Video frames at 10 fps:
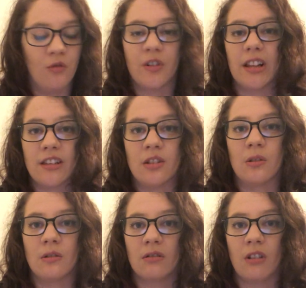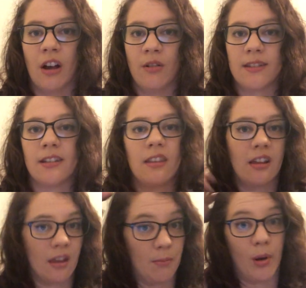really do. I honestly
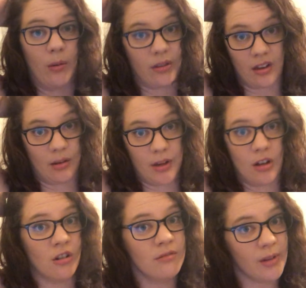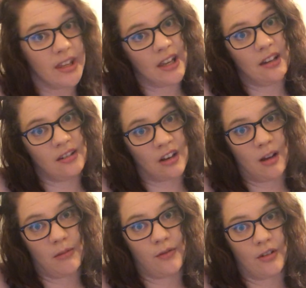think they're both going to be gone by the
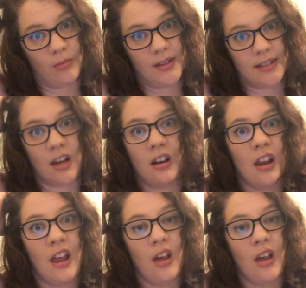time the film is done.